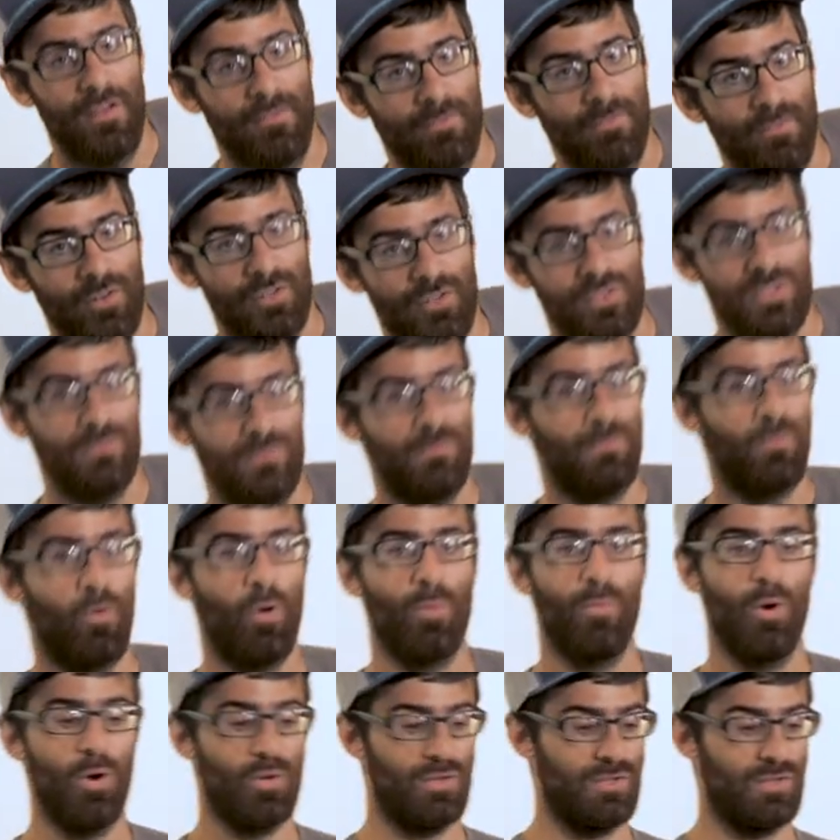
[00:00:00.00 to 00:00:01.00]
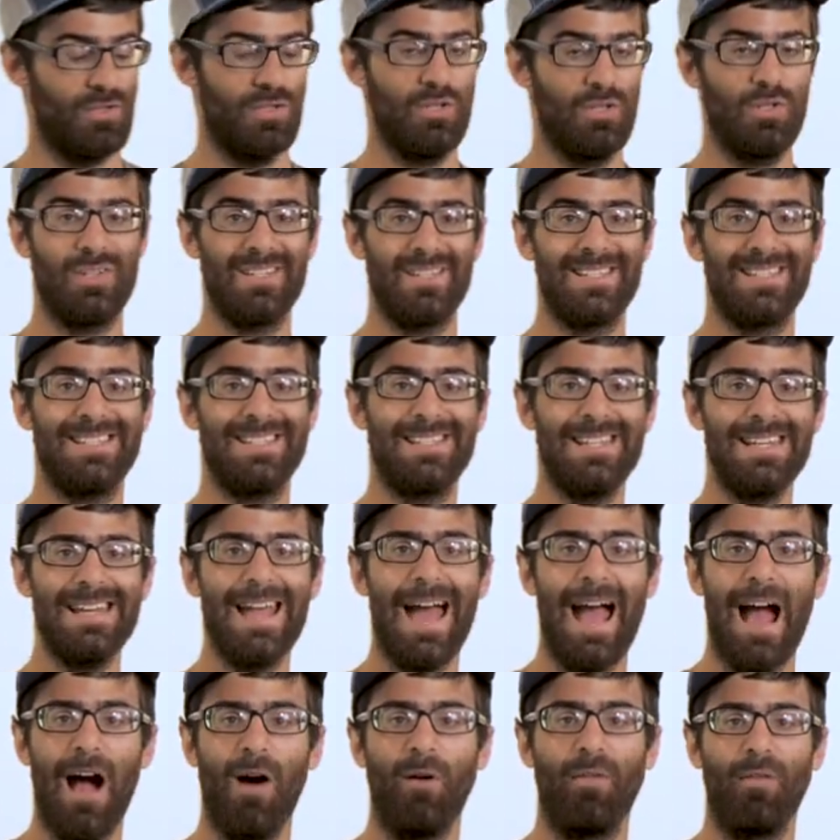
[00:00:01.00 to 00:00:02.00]
First and foremost, you can see
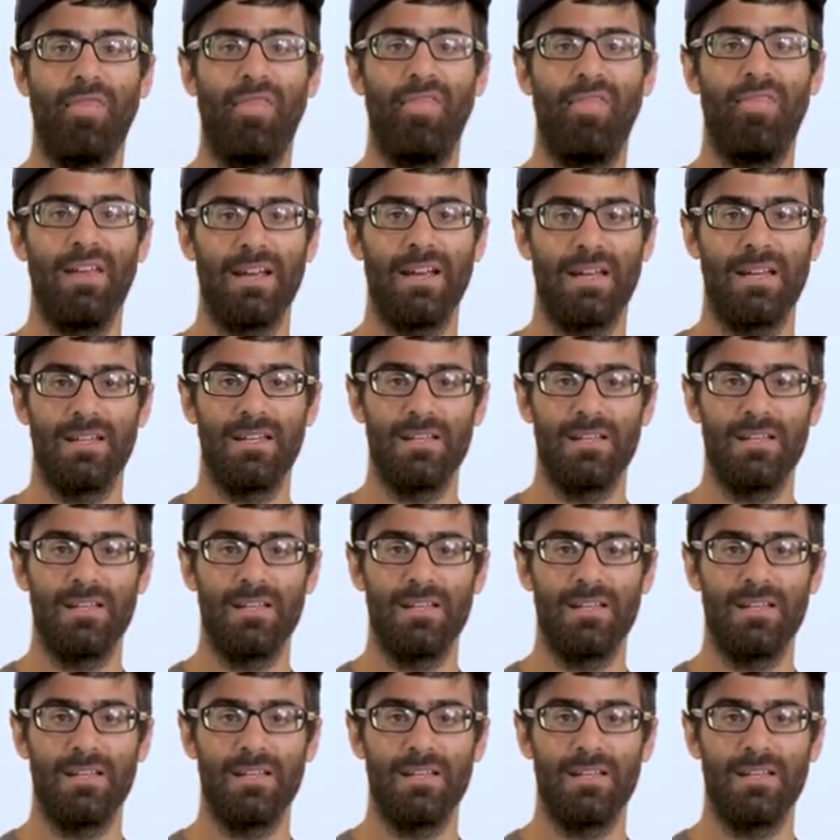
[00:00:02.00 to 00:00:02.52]
how thick